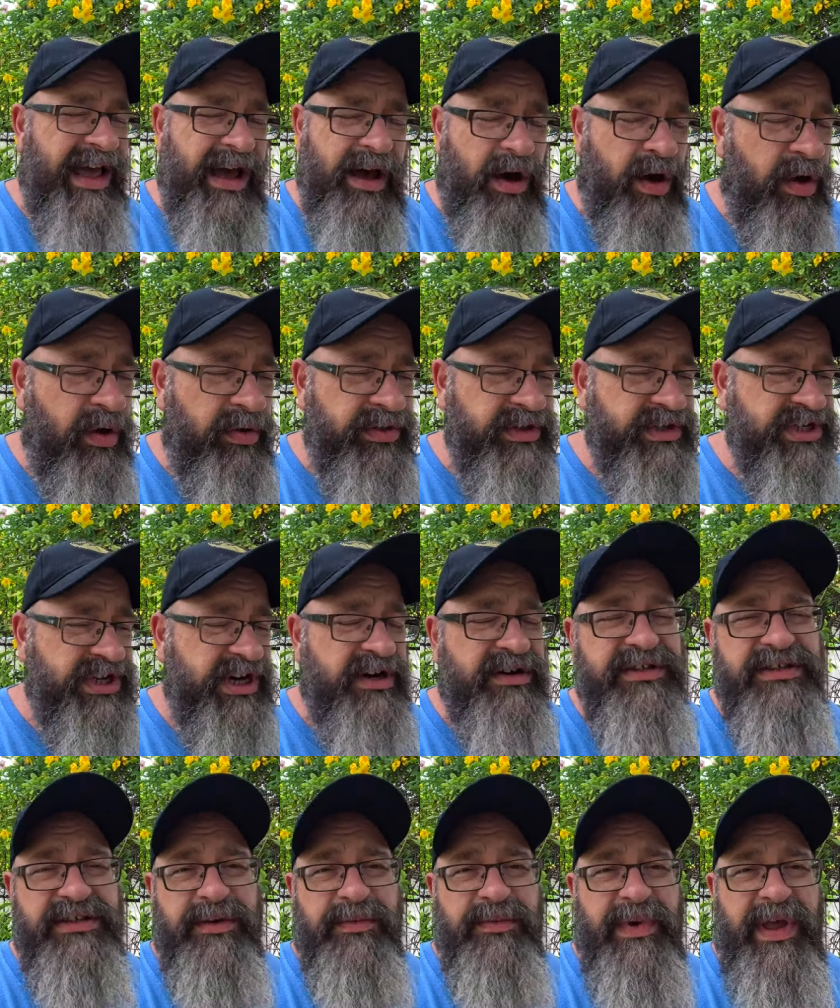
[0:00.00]
all the
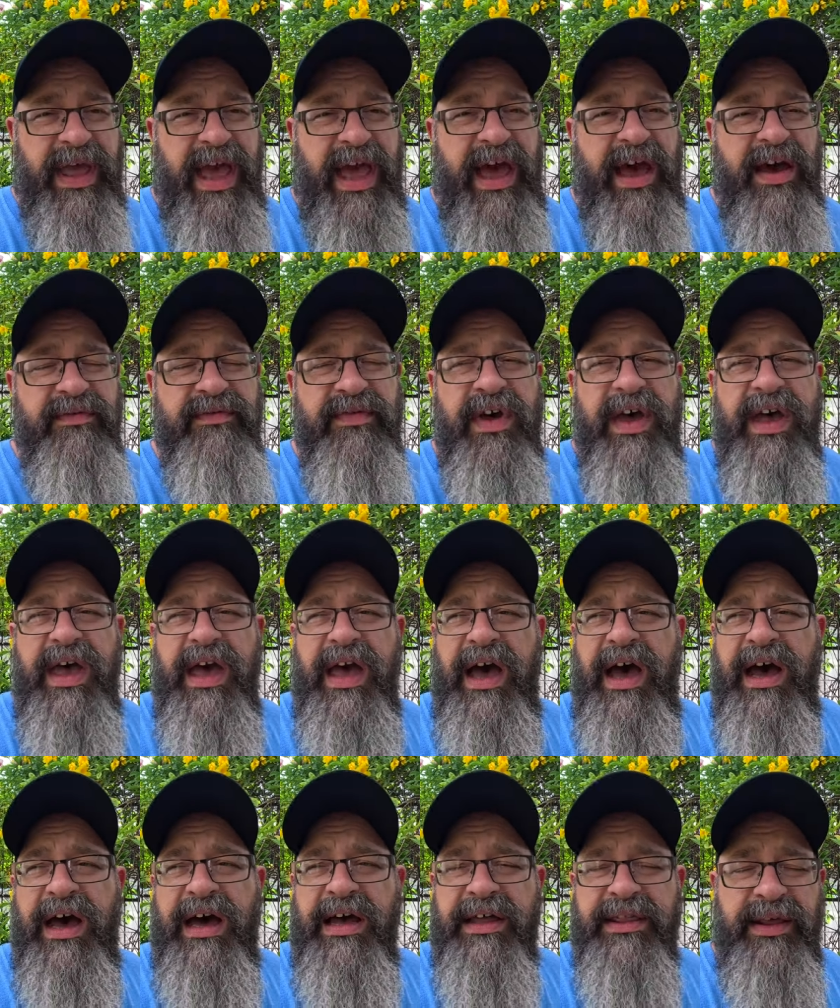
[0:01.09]
chairs that we have
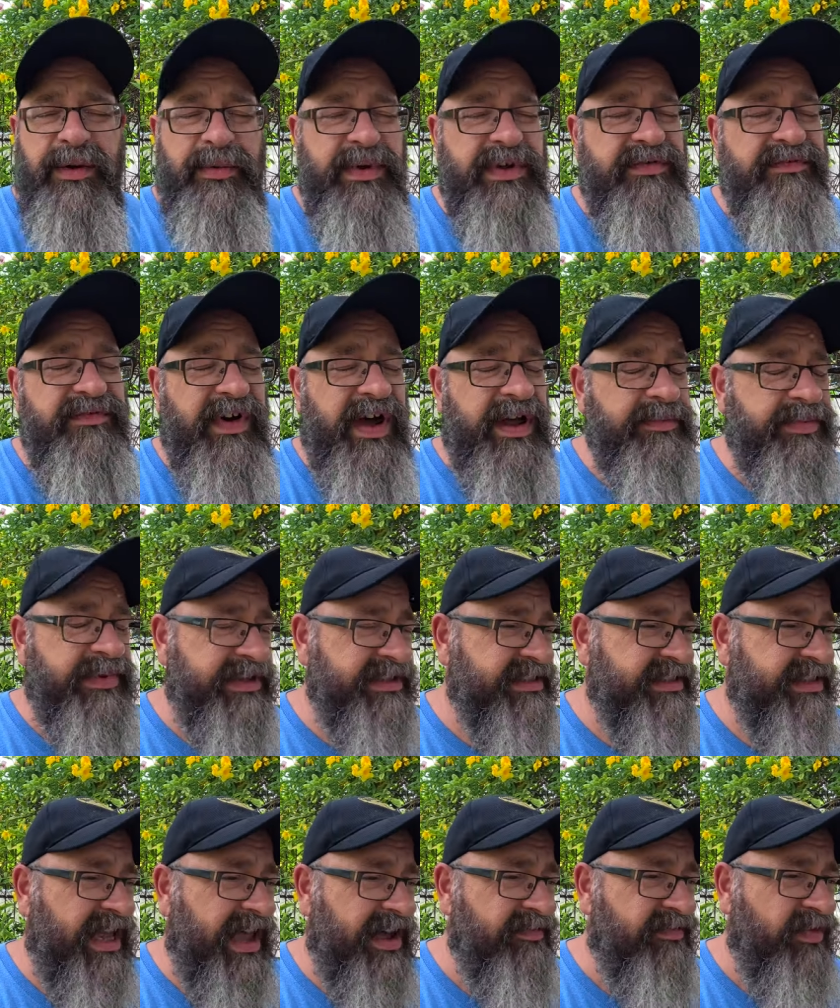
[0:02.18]
that we can find
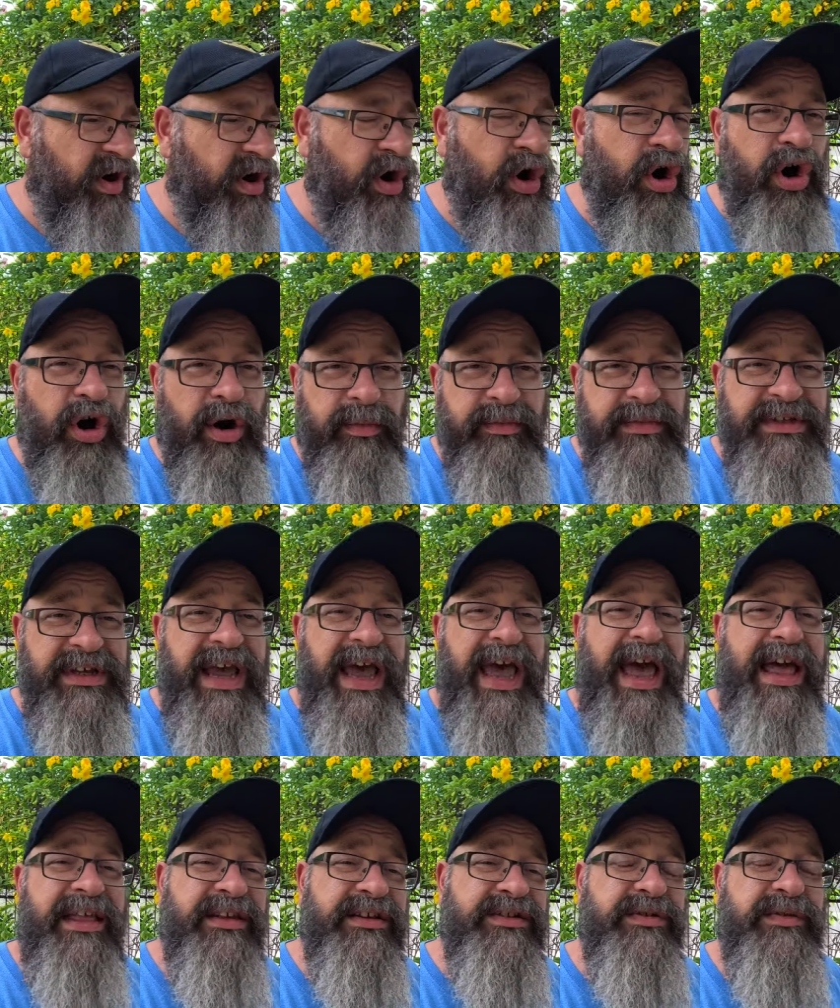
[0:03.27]
places have arms,
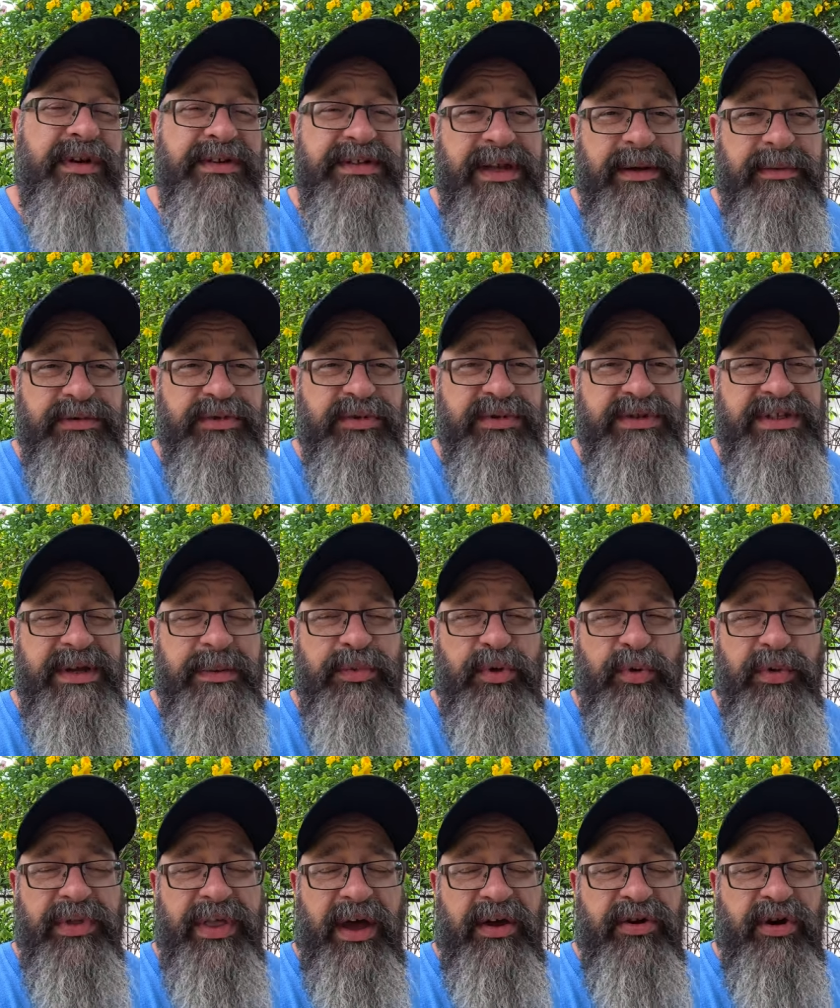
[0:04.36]
and this one I was able to assemble
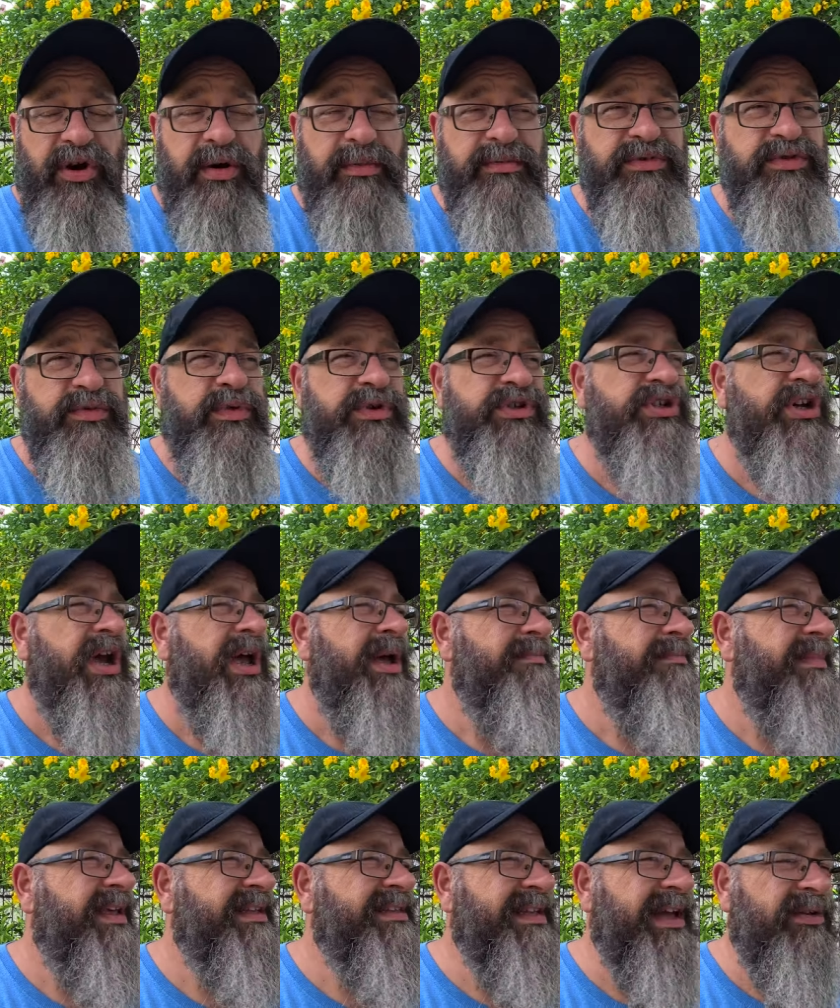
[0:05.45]
without arms, which
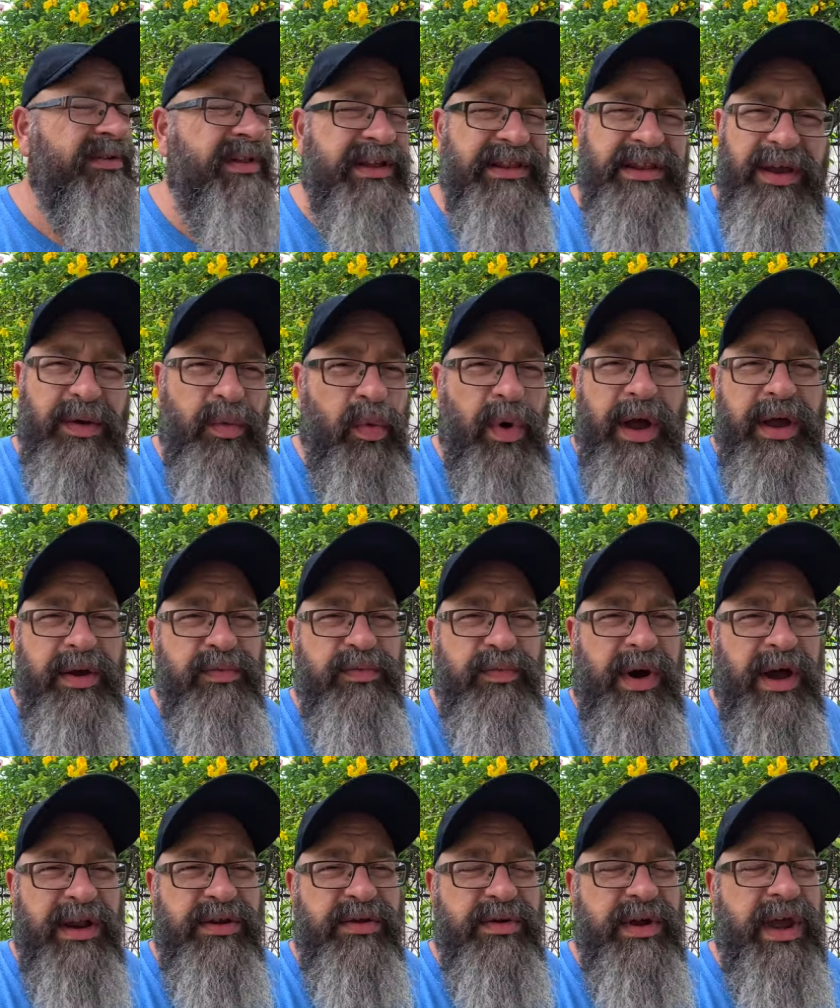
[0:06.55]
may sound like
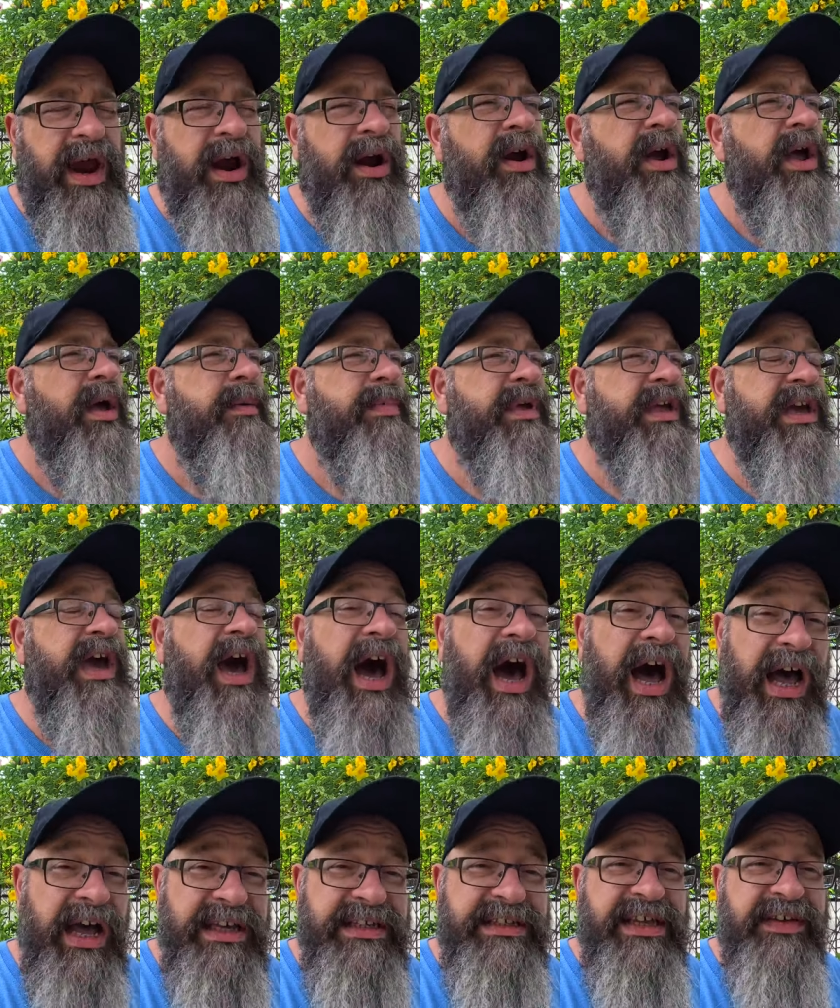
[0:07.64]
why do you care?
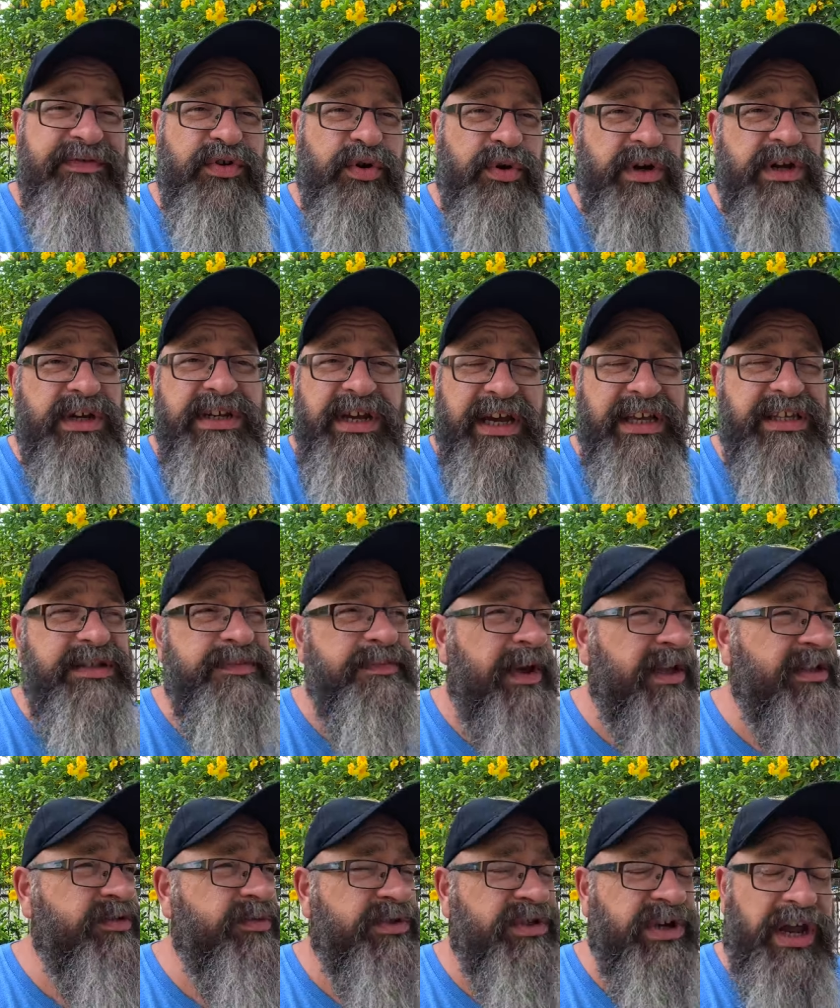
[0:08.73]
Because if you're in a tight
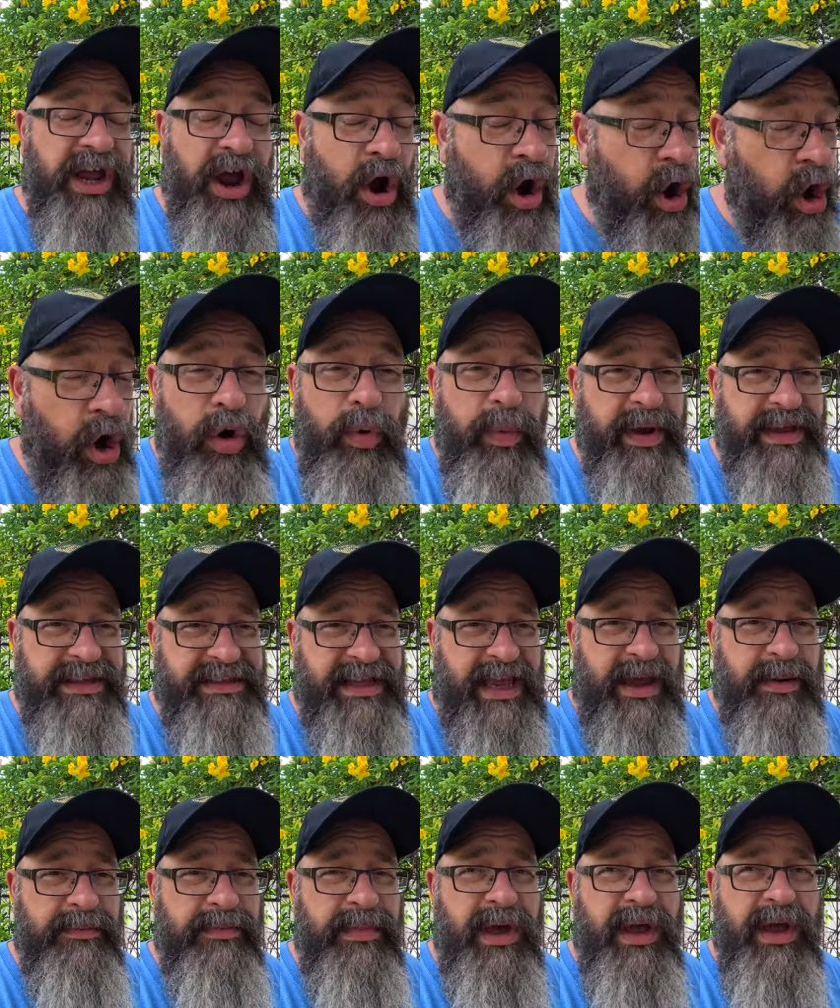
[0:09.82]
space, which I always
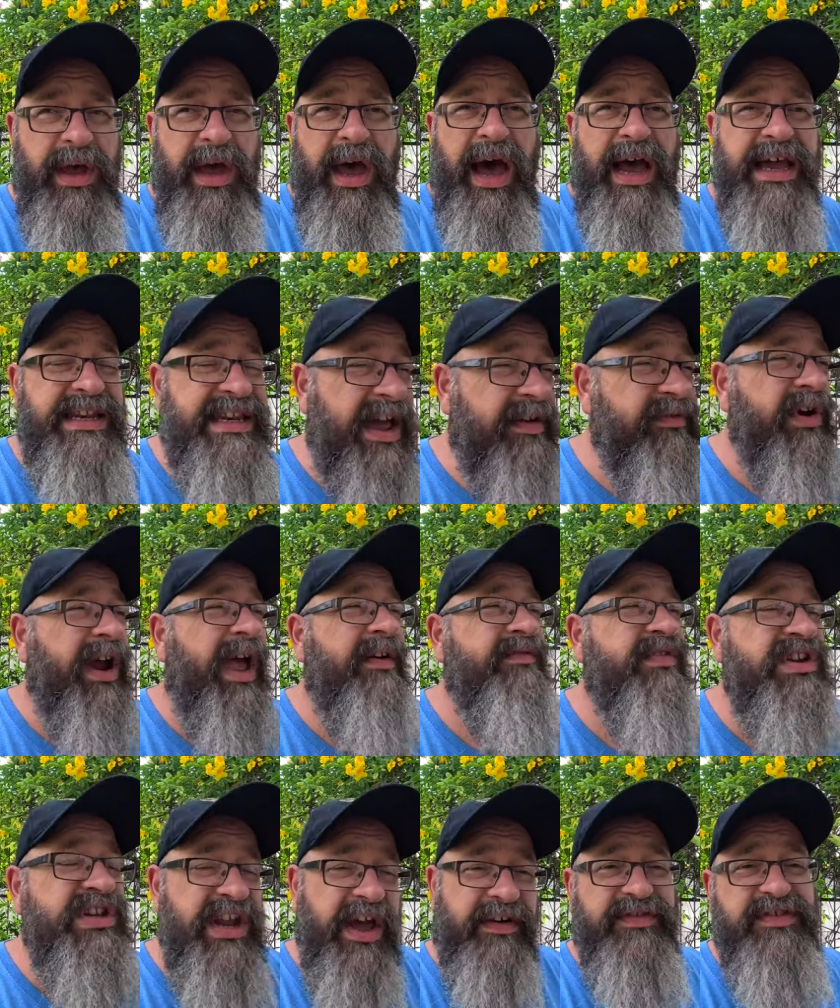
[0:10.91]
am, I never have
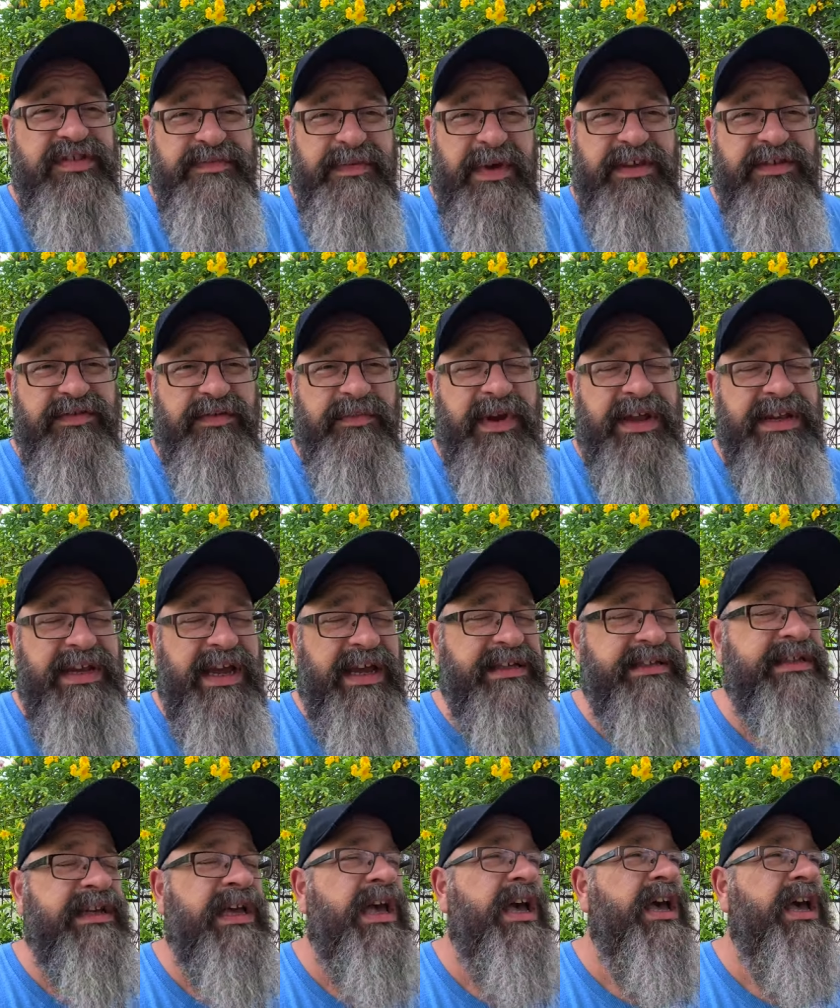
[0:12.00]
enough space for my desk.